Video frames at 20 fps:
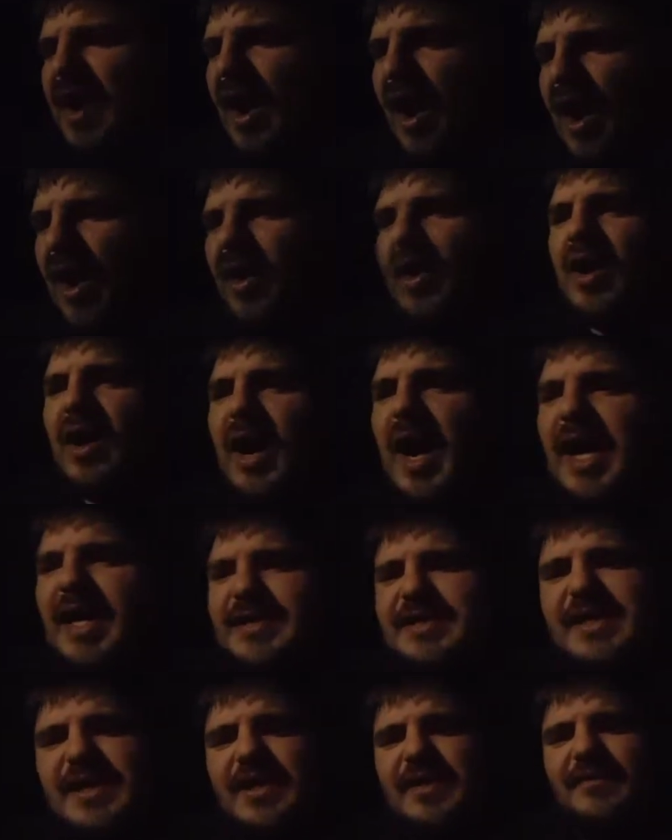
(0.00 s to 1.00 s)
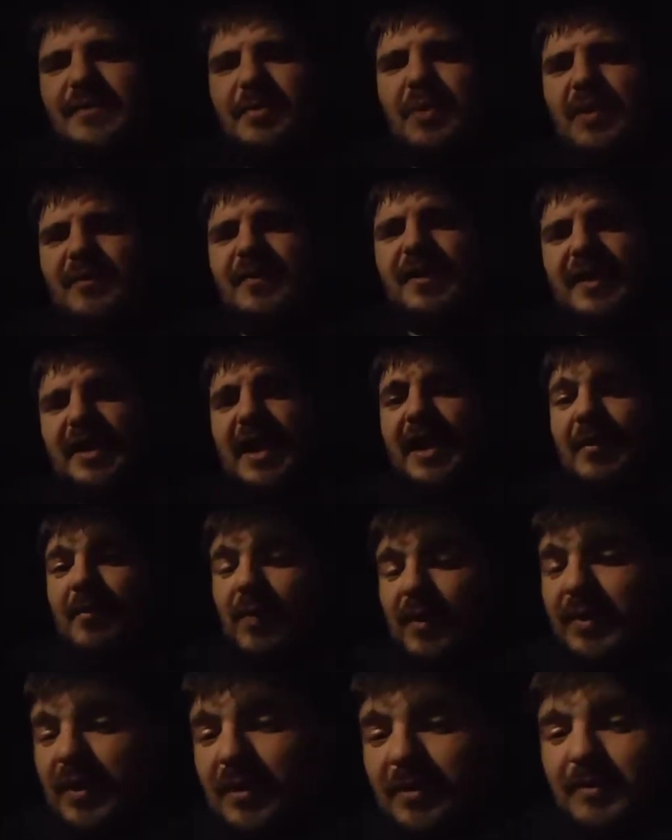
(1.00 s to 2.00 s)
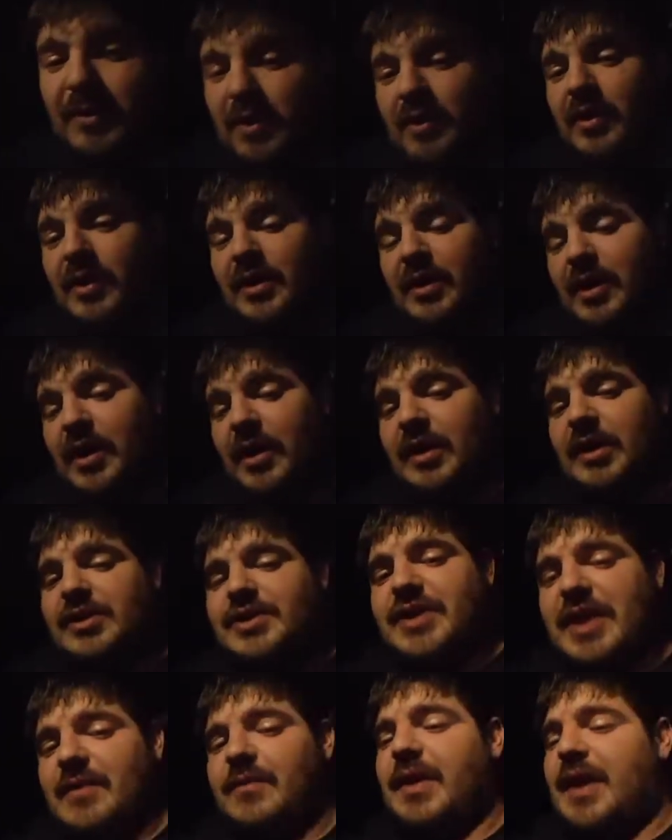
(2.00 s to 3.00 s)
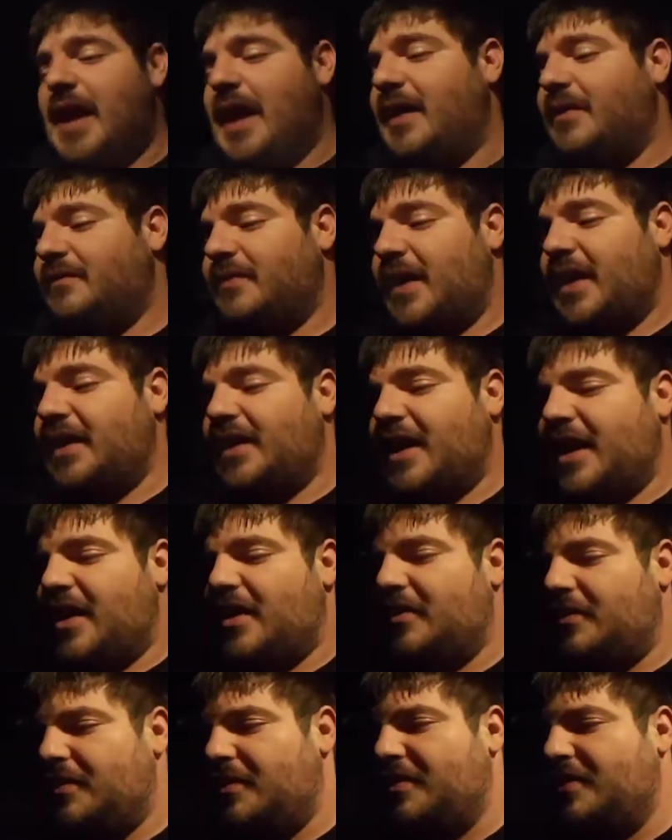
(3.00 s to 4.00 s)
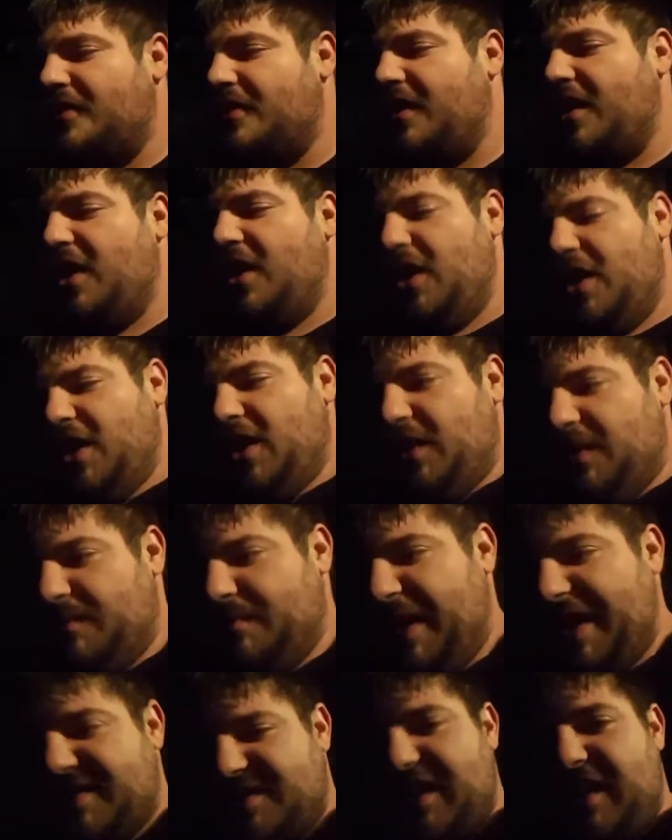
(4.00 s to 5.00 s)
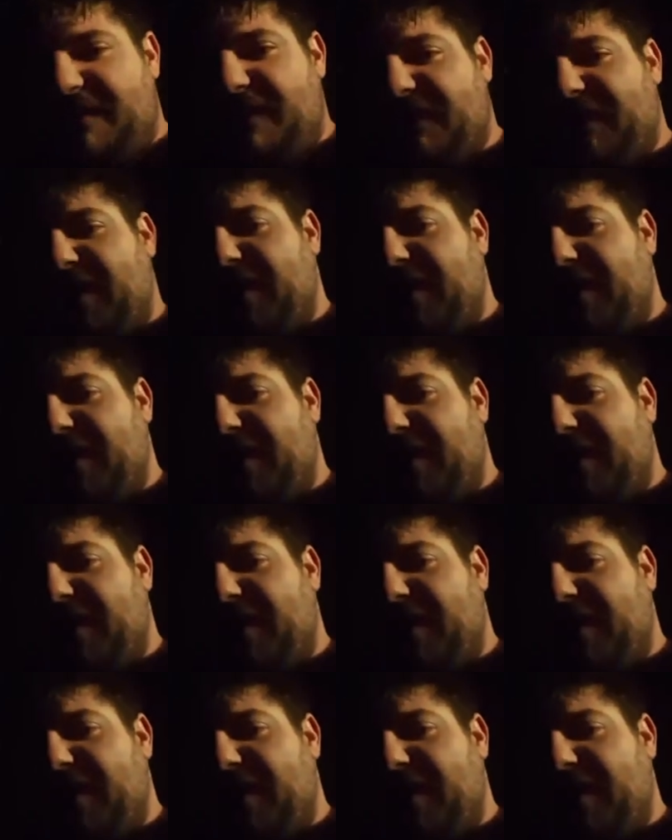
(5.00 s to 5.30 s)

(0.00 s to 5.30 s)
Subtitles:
our idea of a perfect game with our current knowledge that we have right now, based off of